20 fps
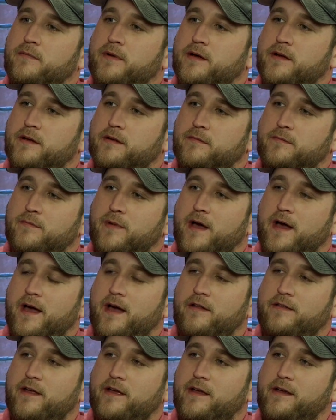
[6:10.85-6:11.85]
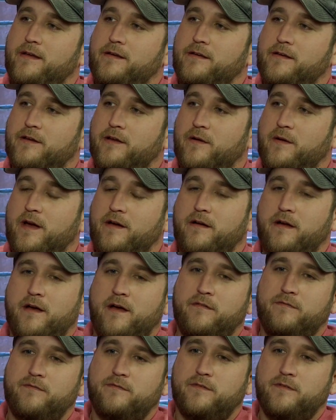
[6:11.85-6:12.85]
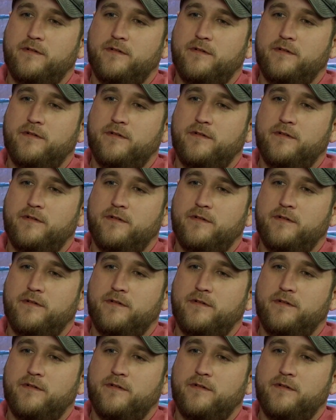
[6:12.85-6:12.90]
by how they, have